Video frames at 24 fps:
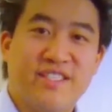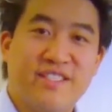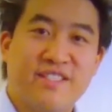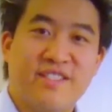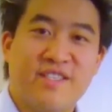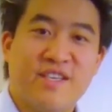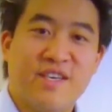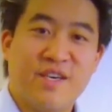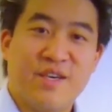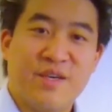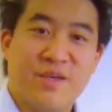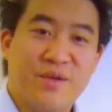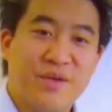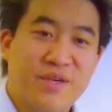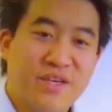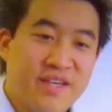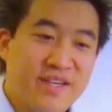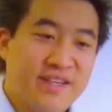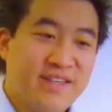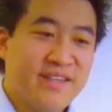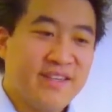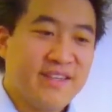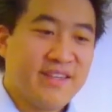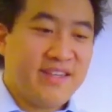So
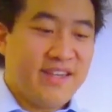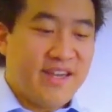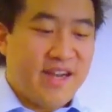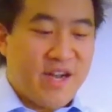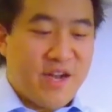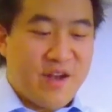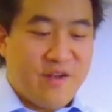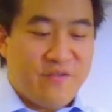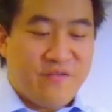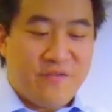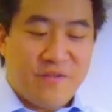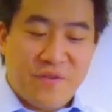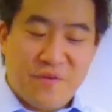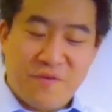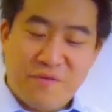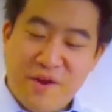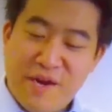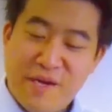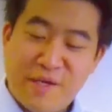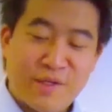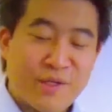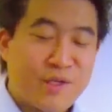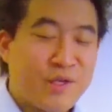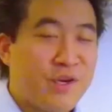for the
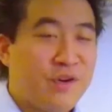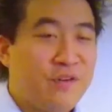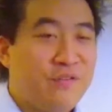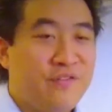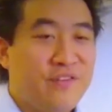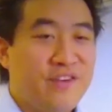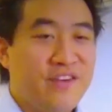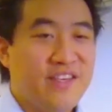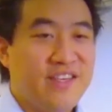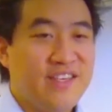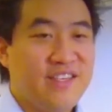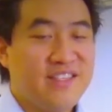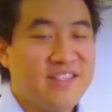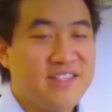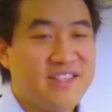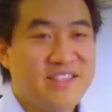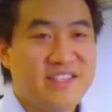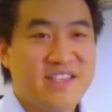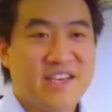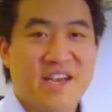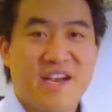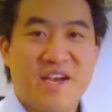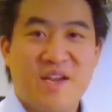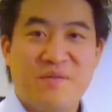range of coffees
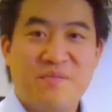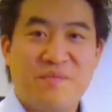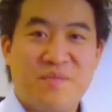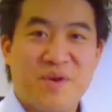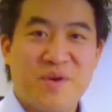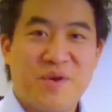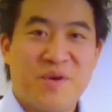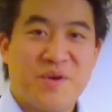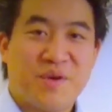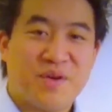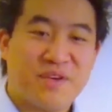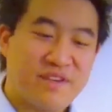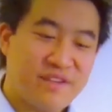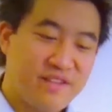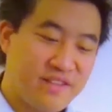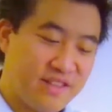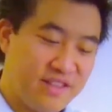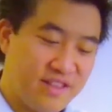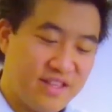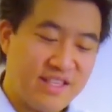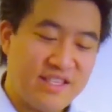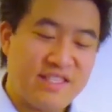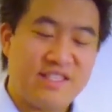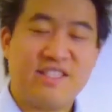and milk,
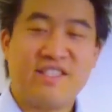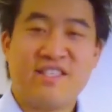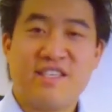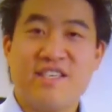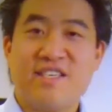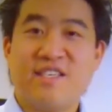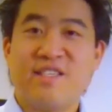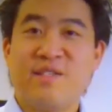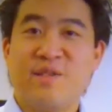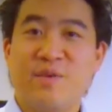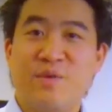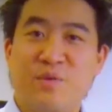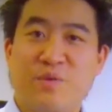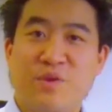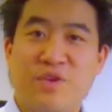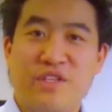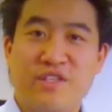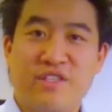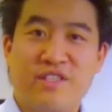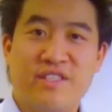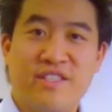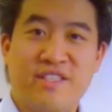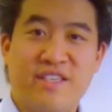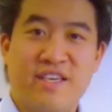this is the
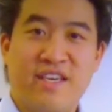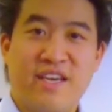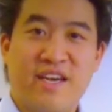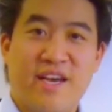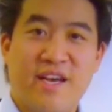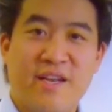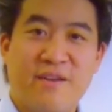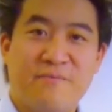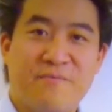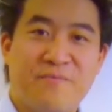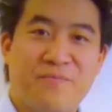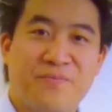one to get.